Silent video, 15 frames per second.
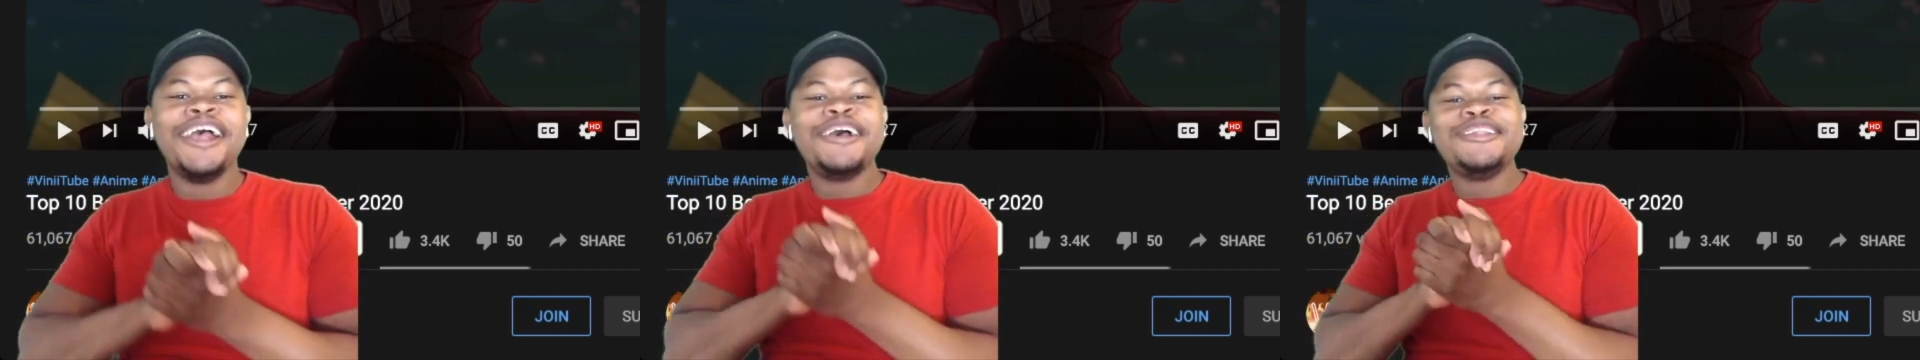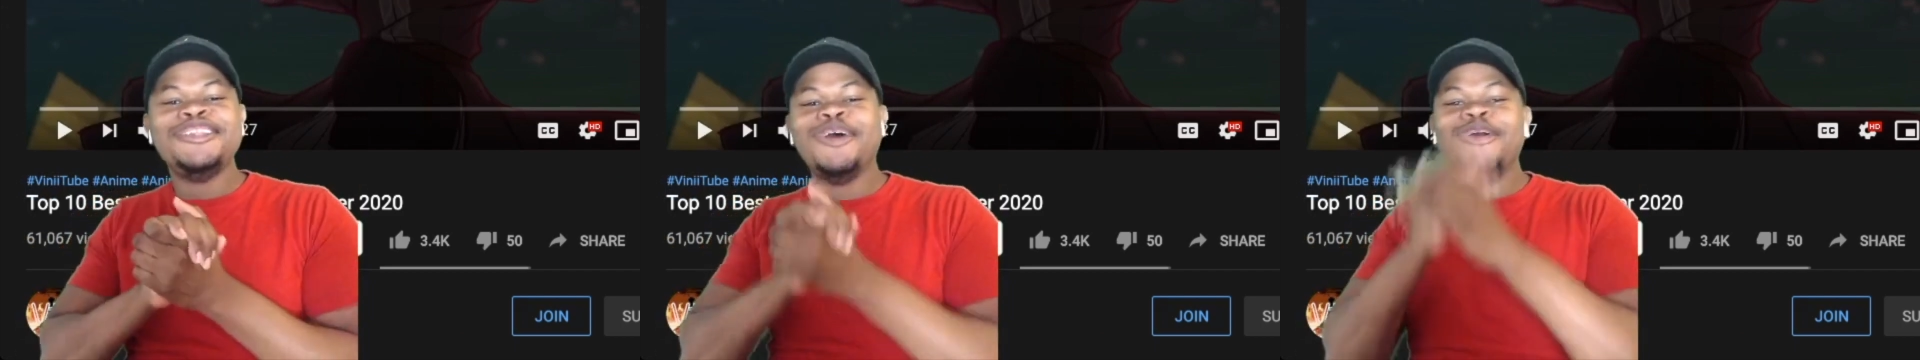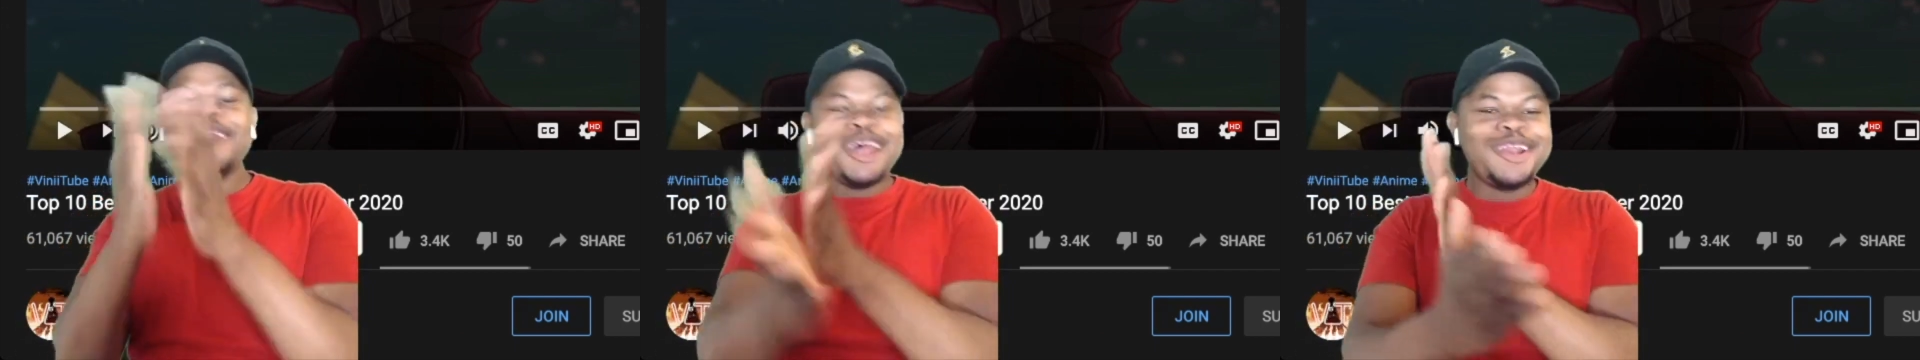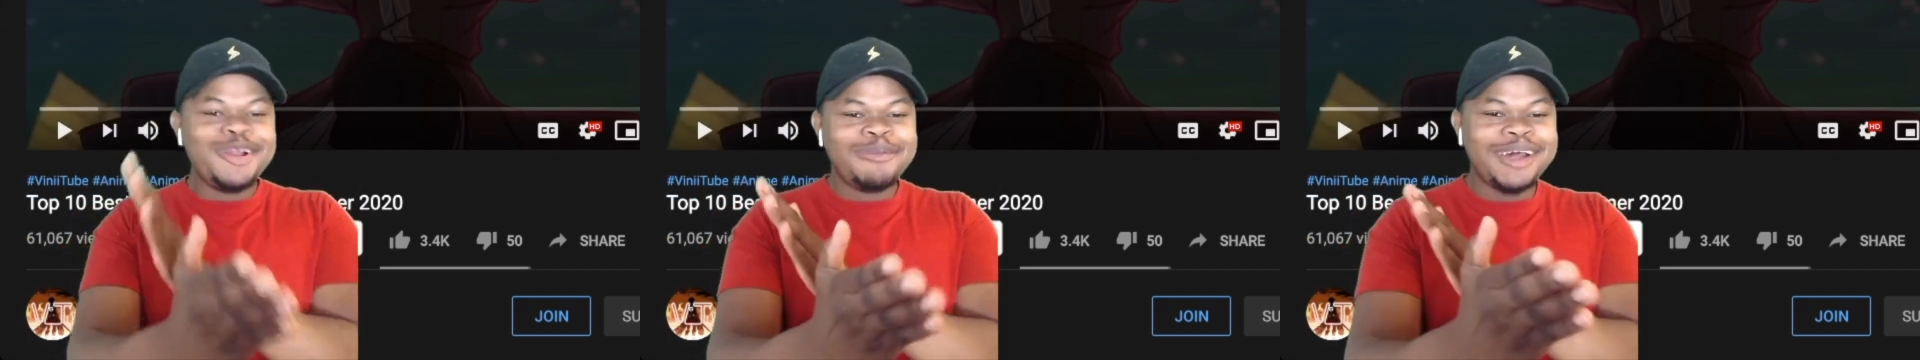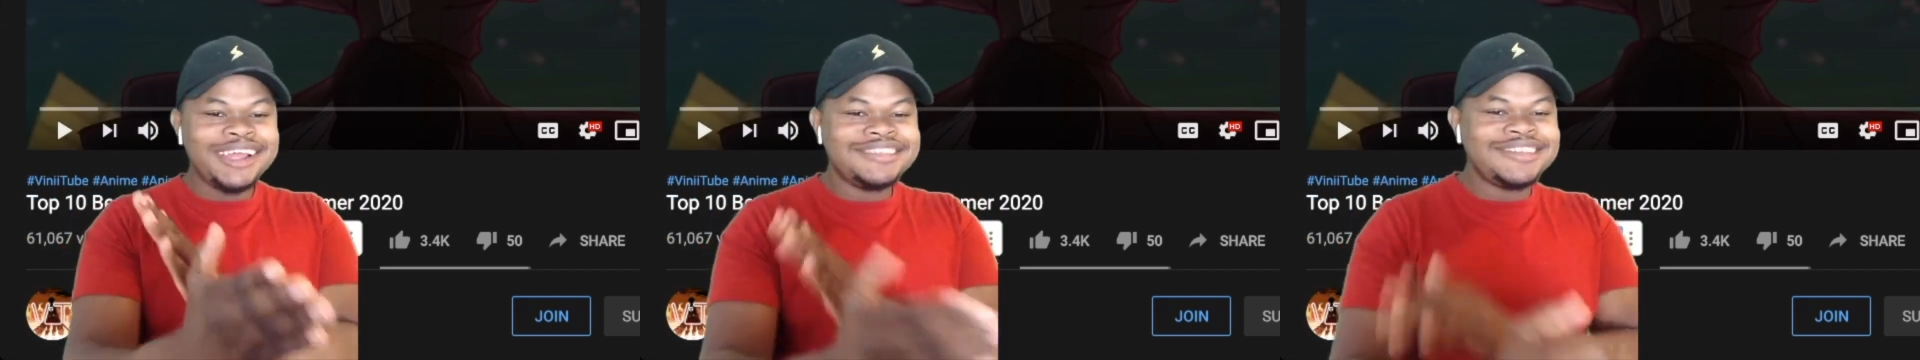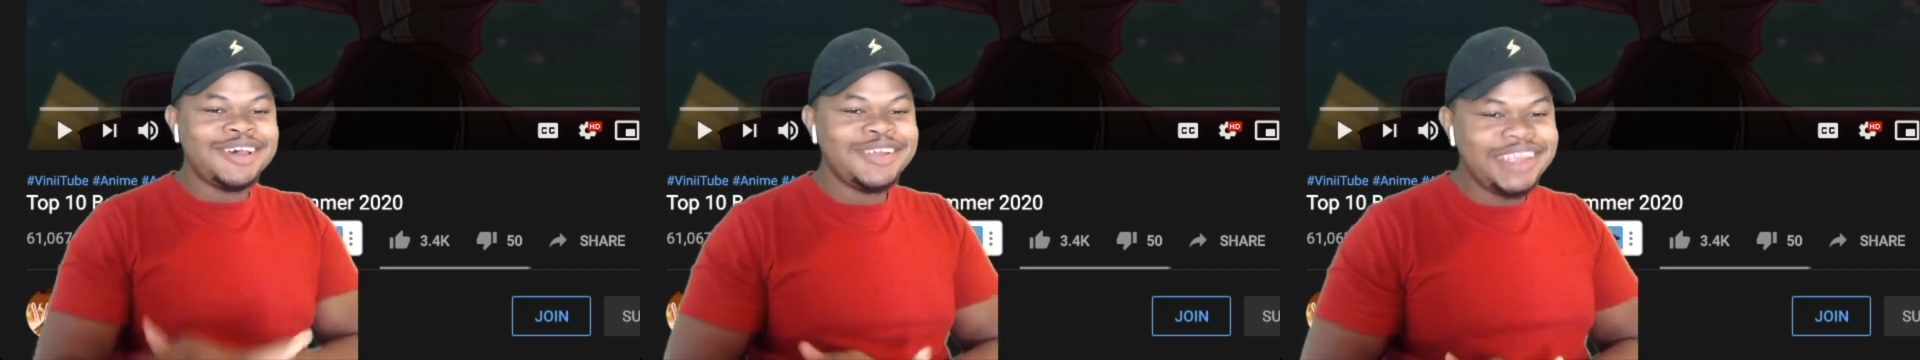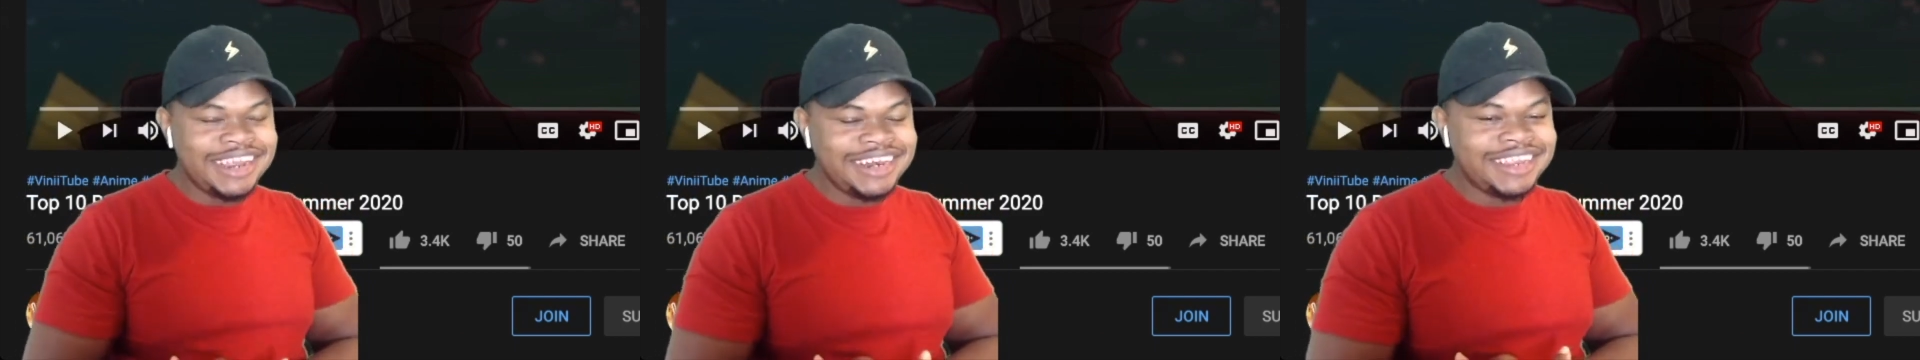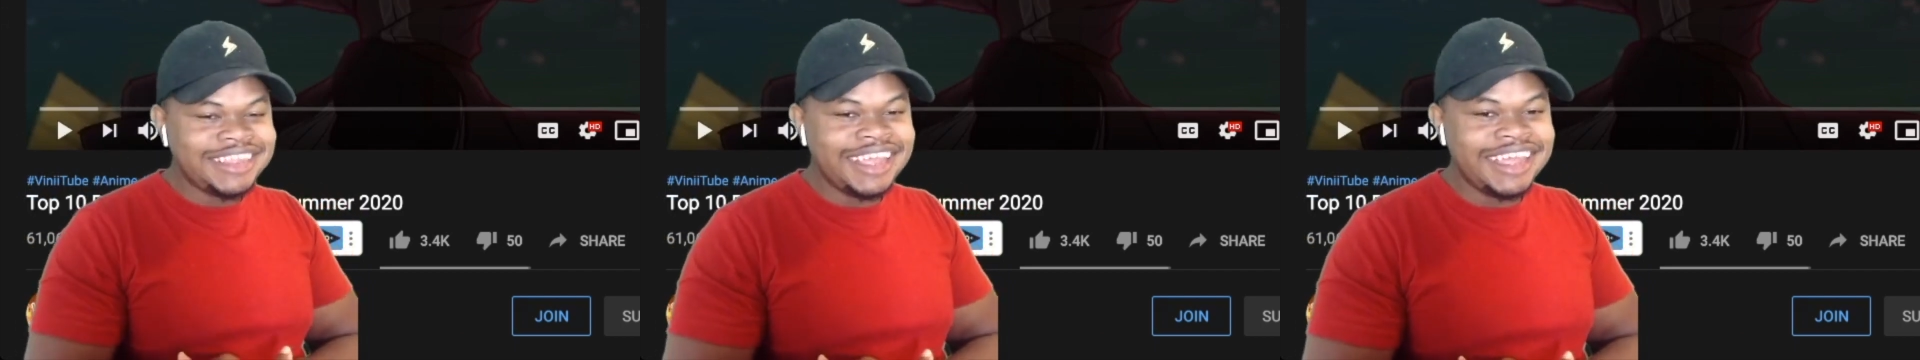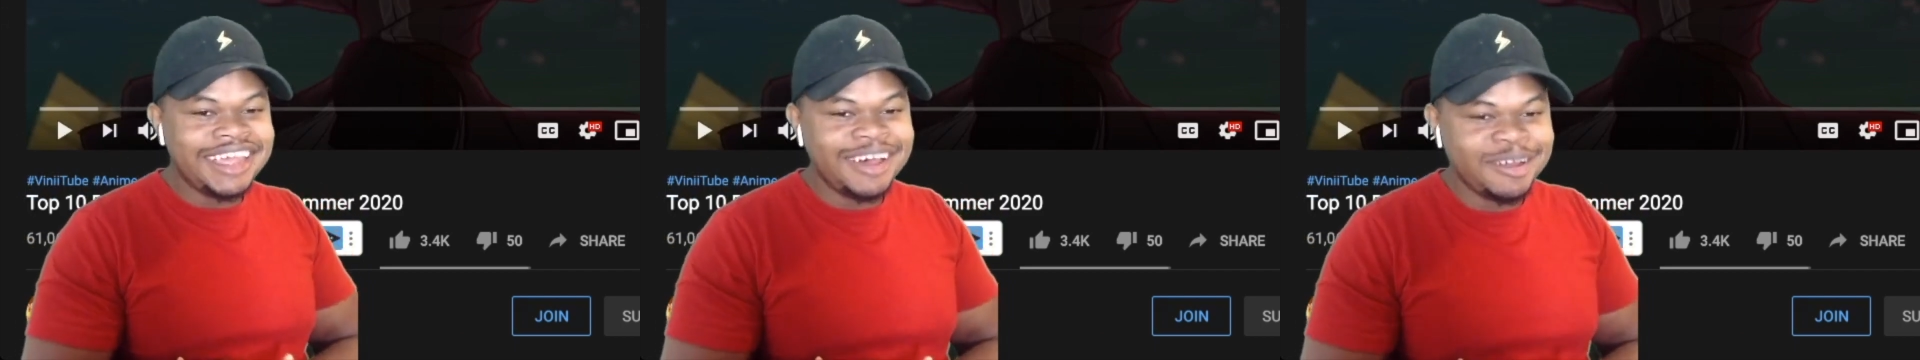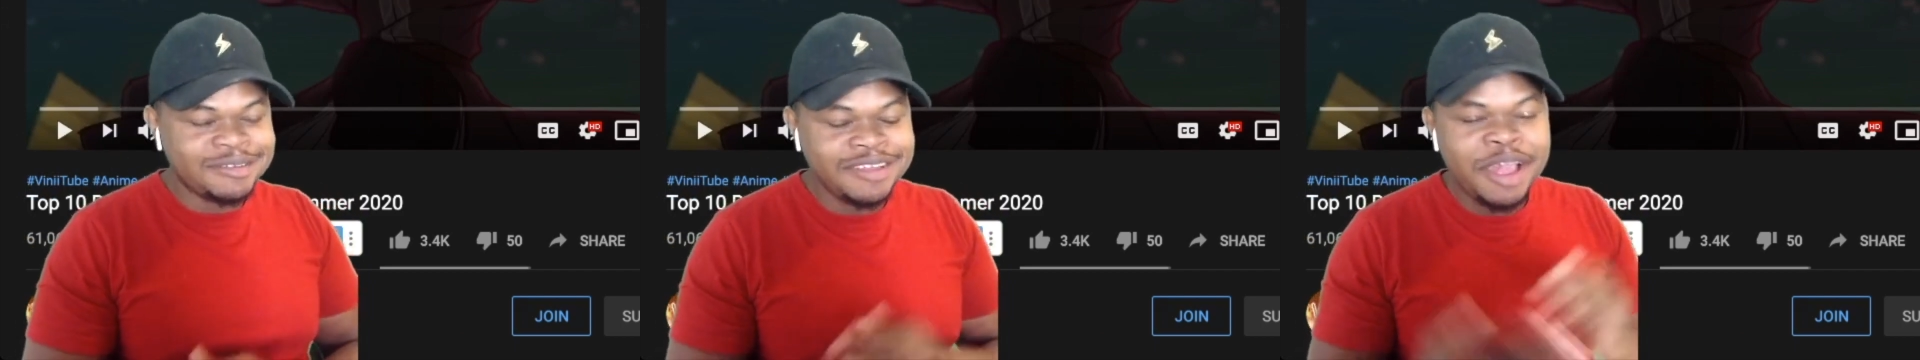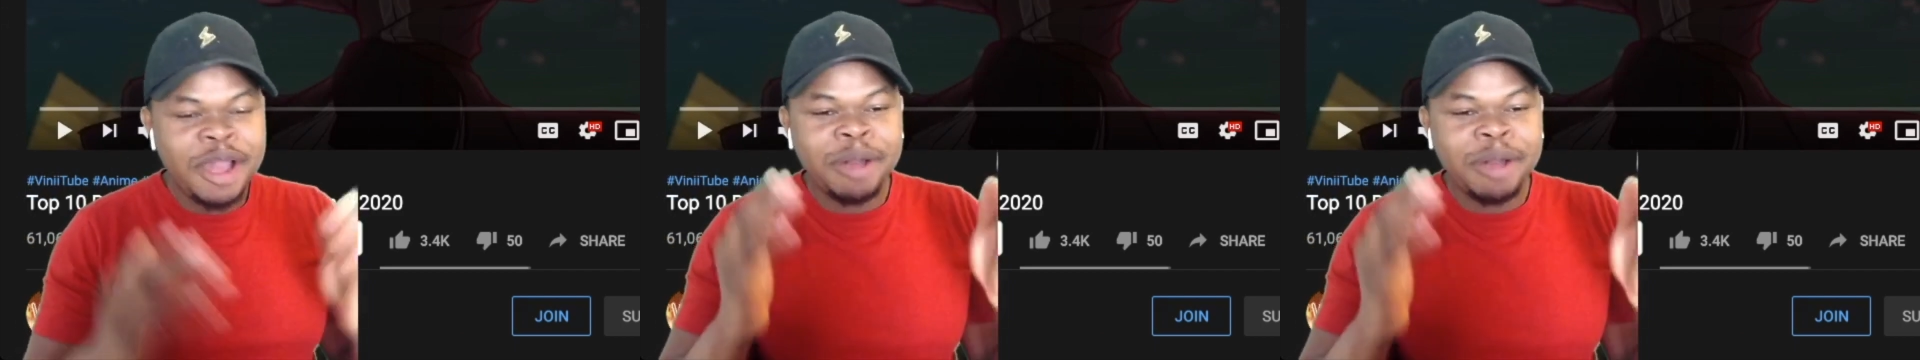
Don't let nobody tell you anything else.